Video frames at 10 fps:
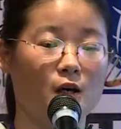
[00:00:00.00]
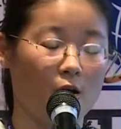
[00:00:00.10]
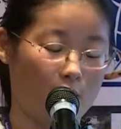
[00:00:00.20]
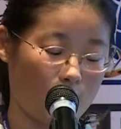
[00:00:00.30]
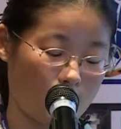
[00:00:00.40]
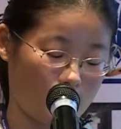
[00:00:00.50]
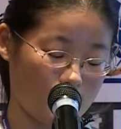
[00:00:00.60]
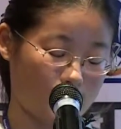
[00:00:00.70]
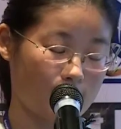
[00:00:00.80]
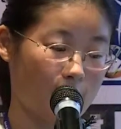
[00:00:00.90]
at
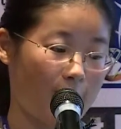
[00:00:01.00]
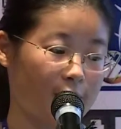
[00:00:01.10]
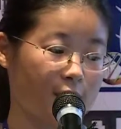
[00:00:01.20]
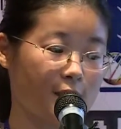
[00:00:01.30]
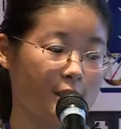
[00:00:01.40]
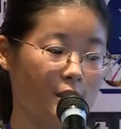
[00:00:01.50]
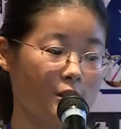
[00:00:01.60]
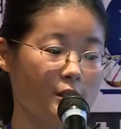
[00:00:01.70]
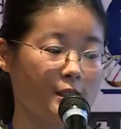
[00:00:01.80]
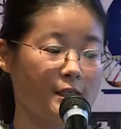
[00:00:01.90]
the
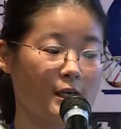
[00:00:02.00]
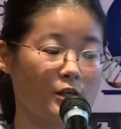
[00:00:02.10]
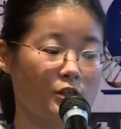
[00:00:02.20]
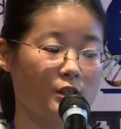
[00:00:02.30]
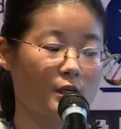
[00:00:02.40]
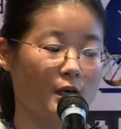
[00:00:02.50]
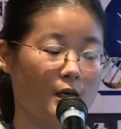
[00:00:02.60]
seedling stage,